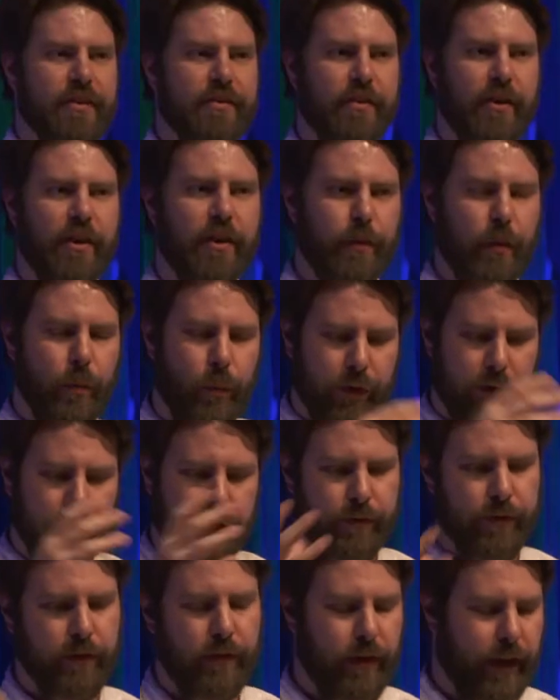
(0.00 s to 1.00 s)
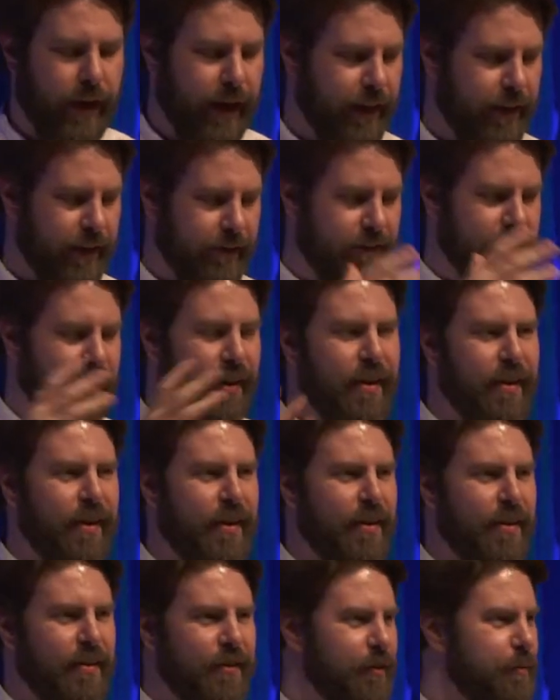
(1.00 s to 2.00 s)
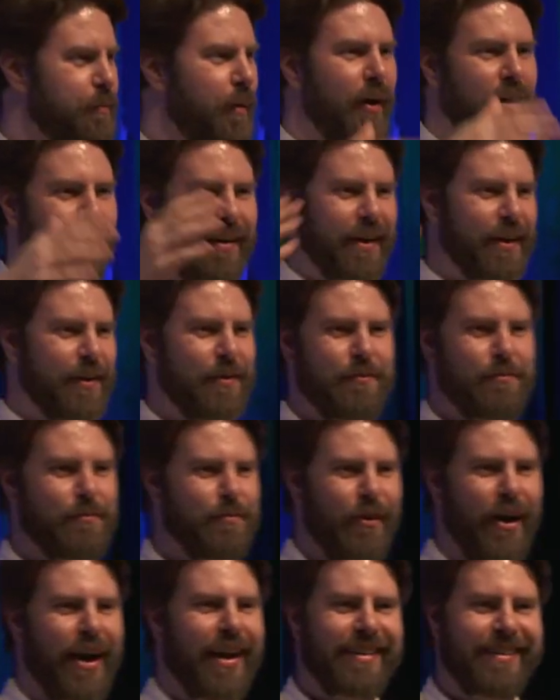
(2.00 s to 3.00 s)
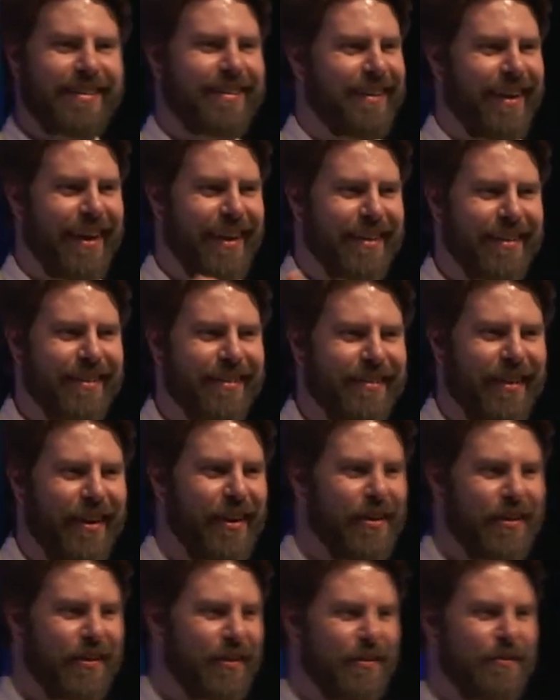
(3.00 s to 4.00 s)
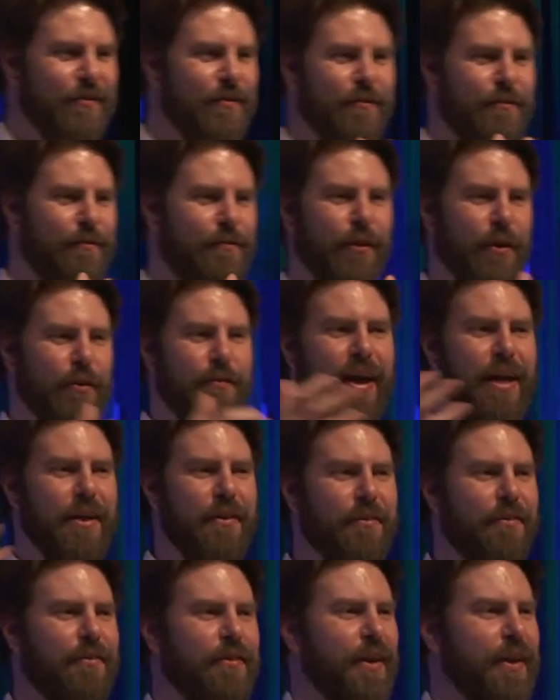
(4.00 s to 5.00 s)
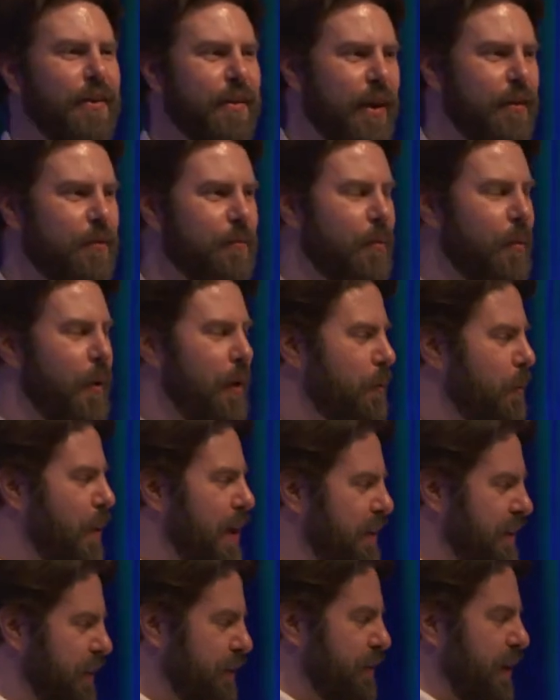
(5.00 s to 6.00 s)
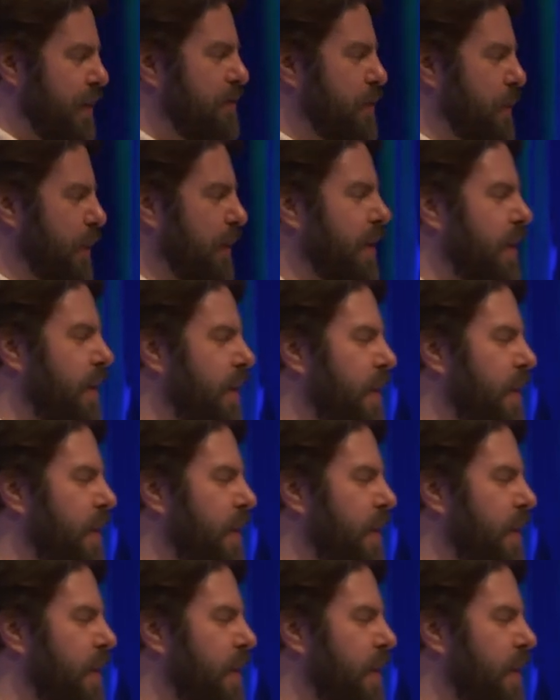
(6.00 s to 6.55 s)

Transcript: is going to be wonderful and sparkling, bright and uh, full of health and, and, and wellness for everyone.